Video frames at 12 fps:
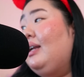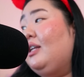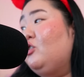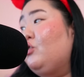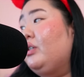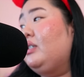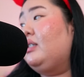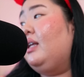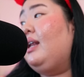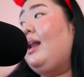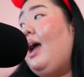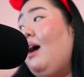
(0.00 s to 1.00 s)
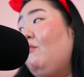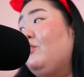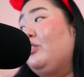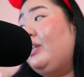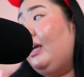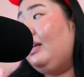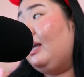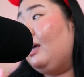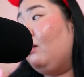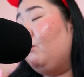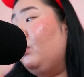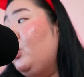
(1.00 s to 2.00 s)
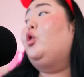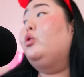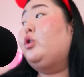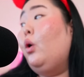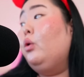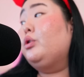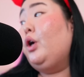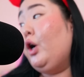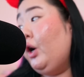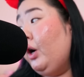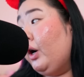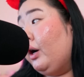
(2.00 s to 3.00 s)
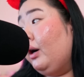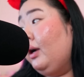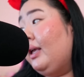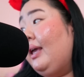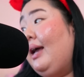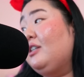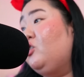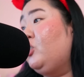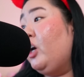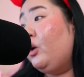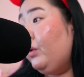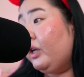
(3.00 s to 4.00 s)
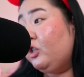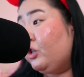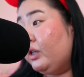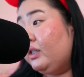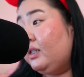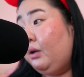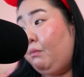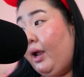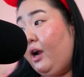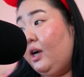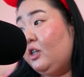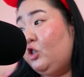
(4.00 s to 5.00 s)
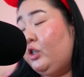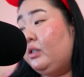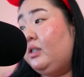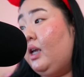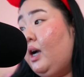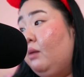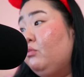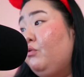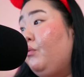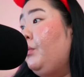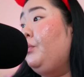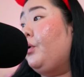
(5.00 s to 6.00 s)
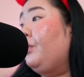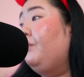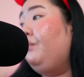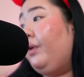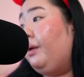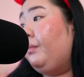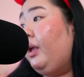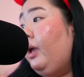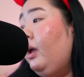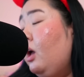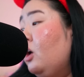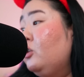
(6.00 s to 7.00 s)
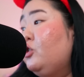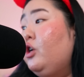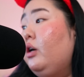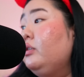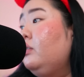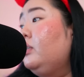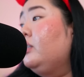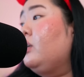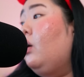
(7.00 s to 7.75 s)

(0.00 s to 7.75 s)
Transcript: an interest in it after dating him. Who told her he has no interest in marriage since he comes from a broken family. She also does